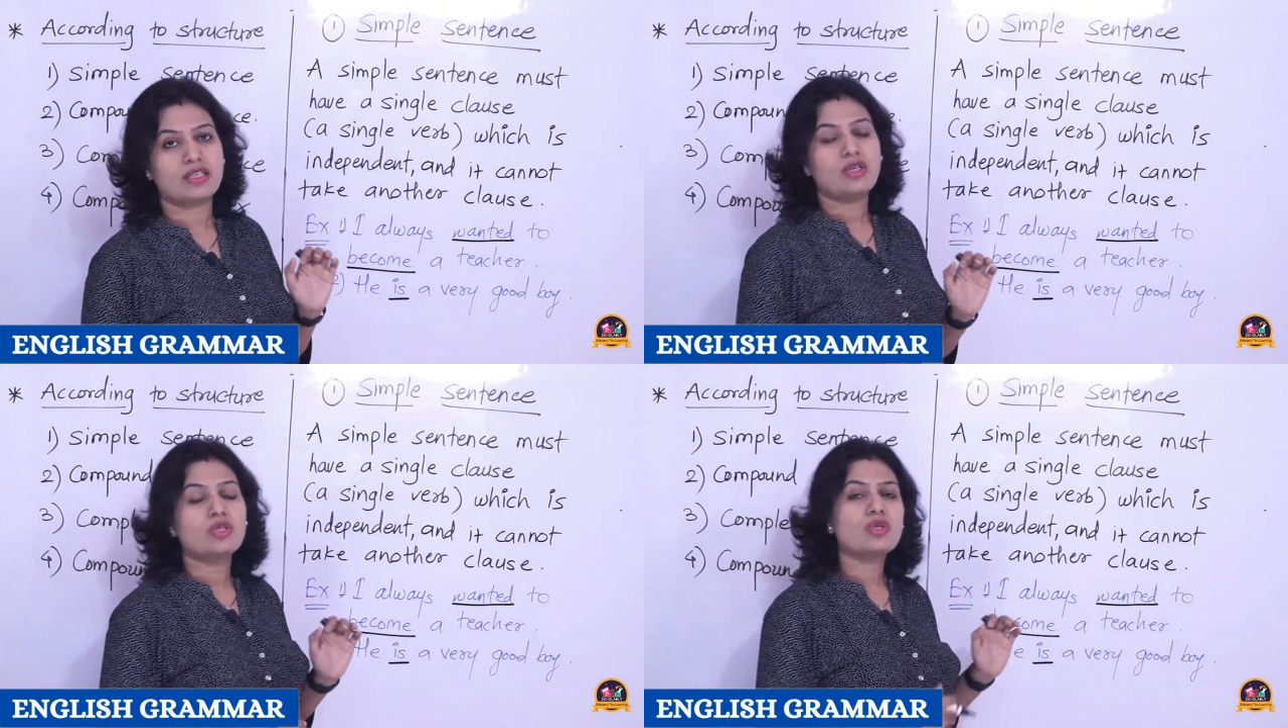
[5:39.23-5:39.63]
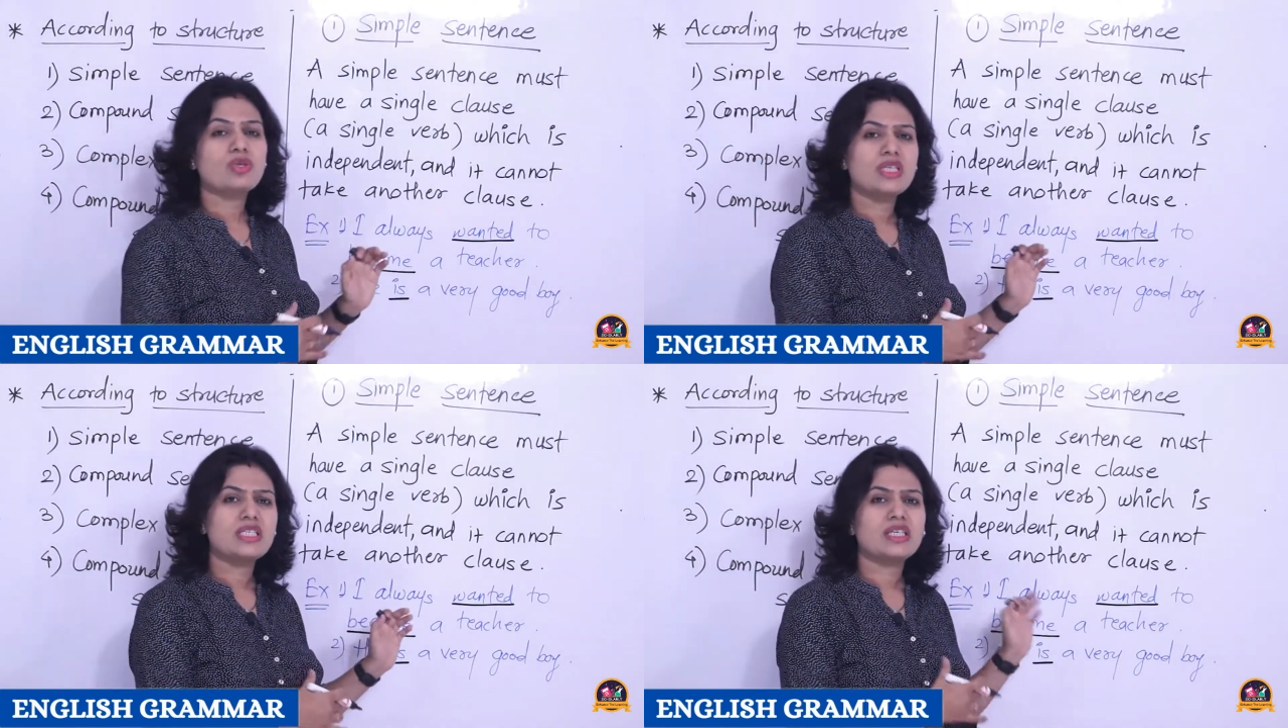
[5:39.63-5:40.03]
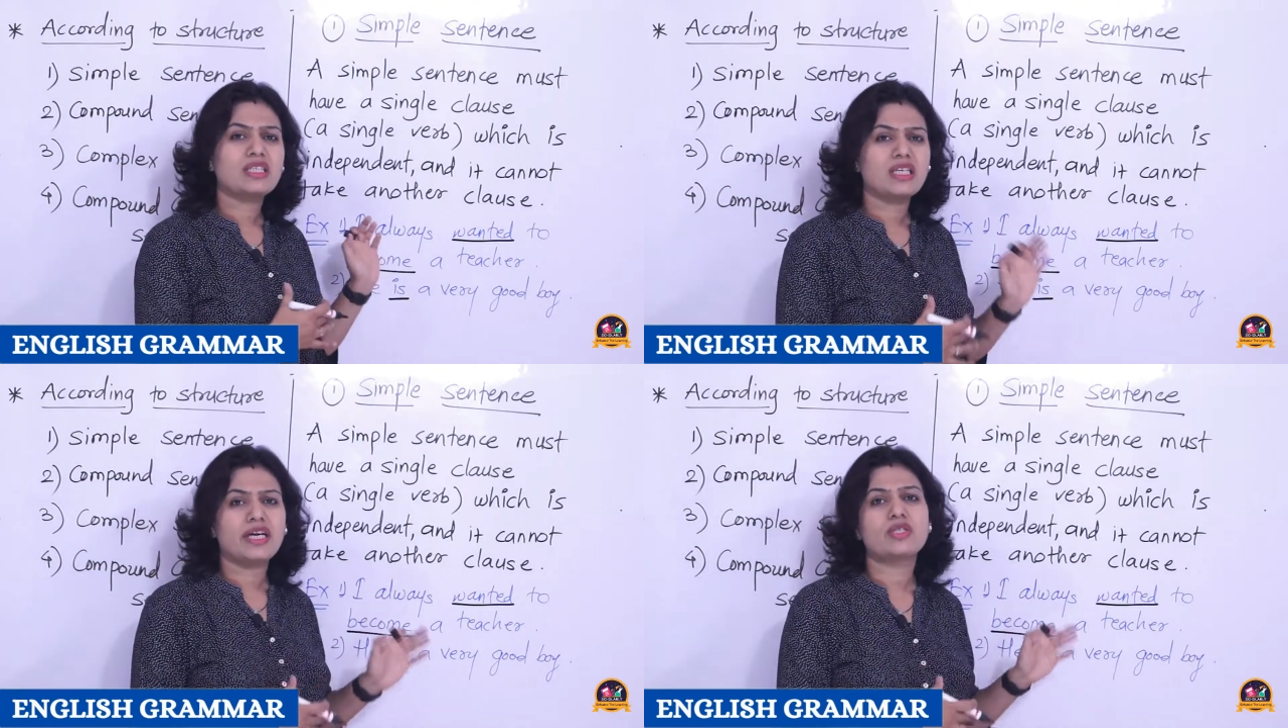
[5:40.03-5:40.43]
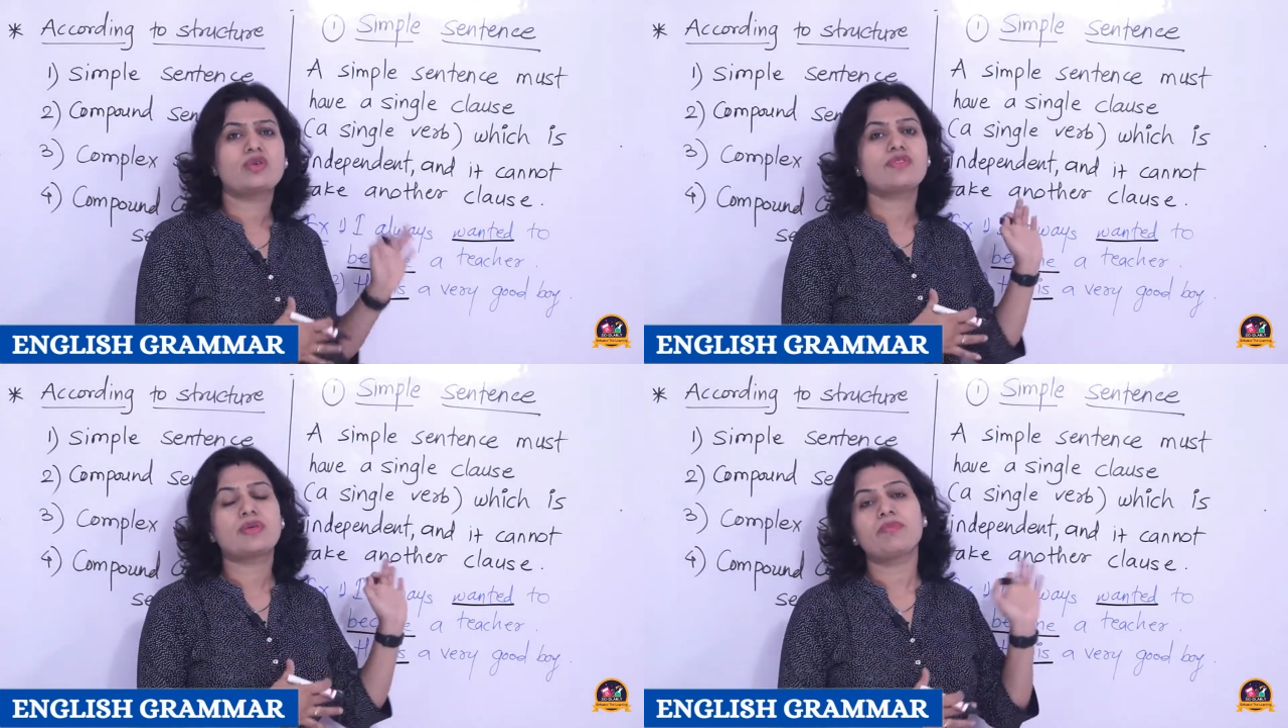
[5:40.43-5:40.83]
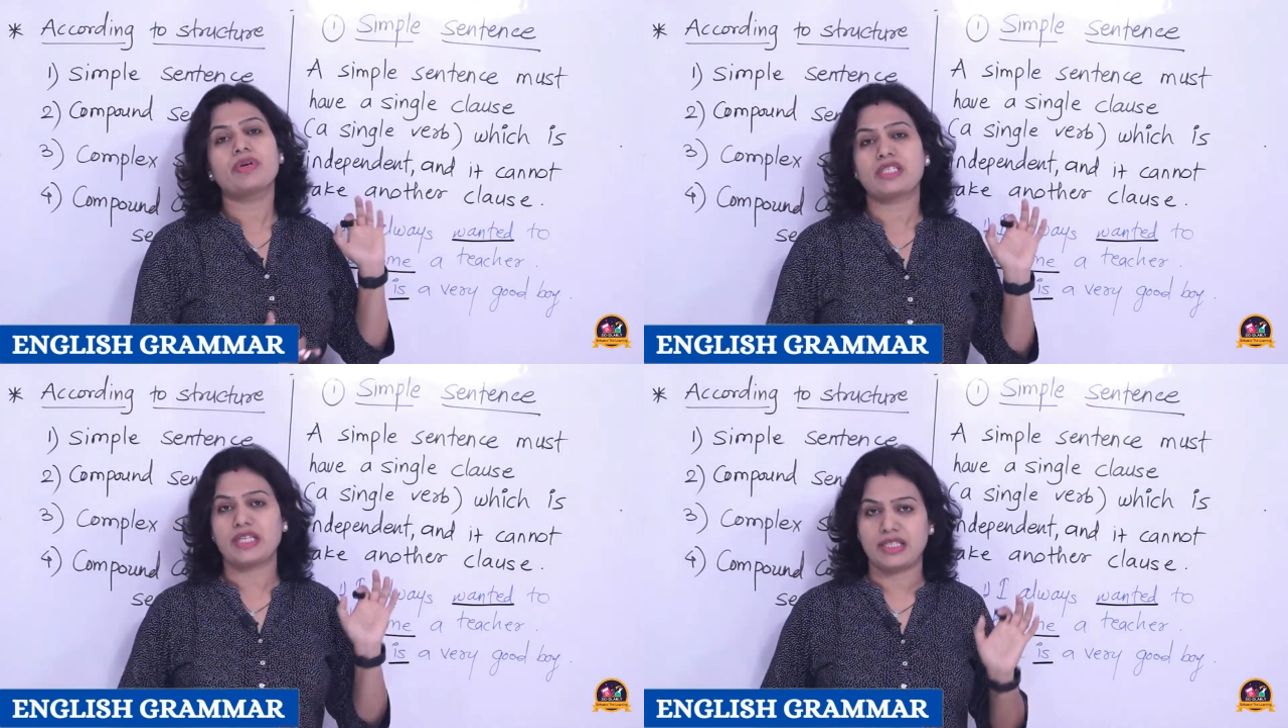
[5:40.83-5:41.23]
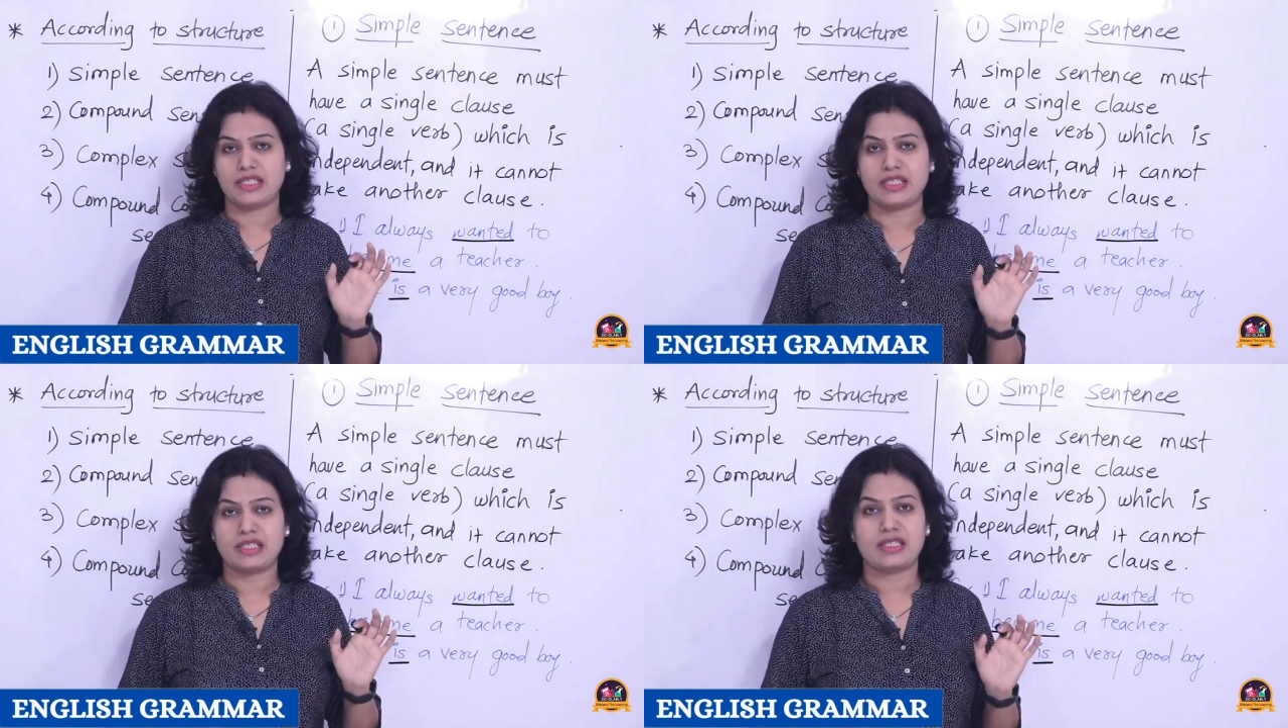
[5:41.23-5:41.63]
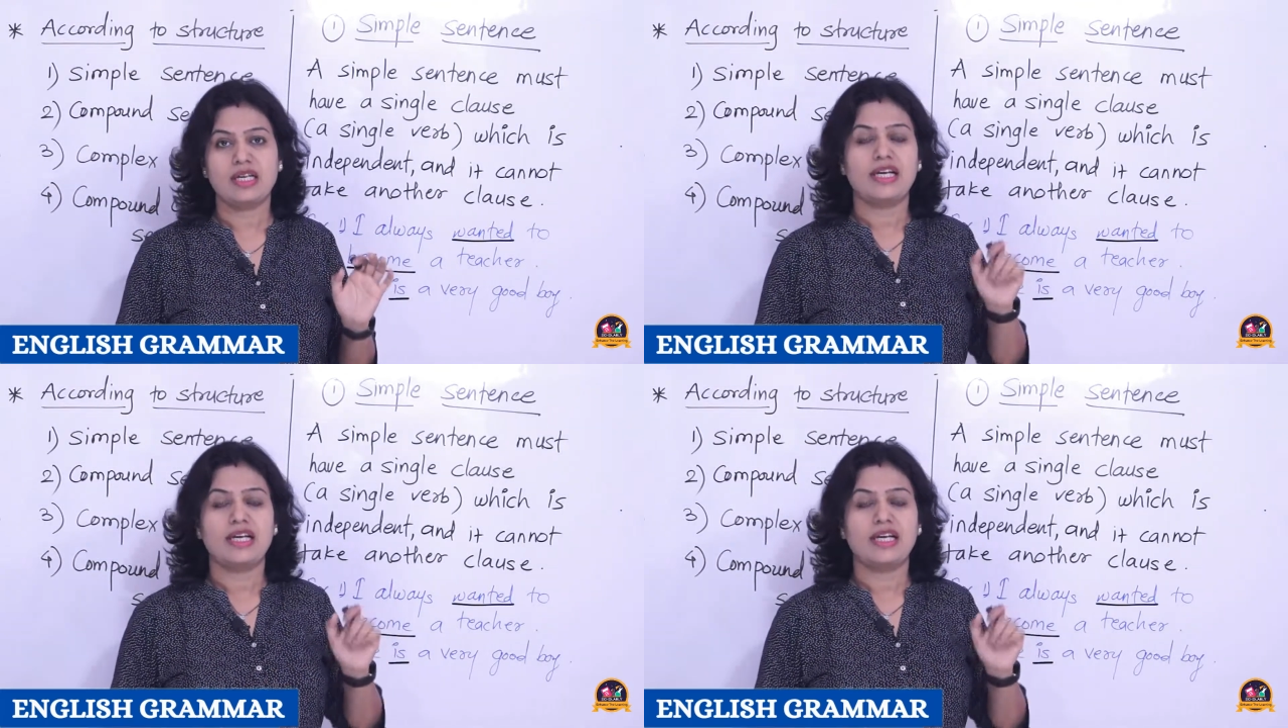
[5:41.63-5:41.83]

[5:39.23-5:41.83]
So these are the kinds of simple sentences.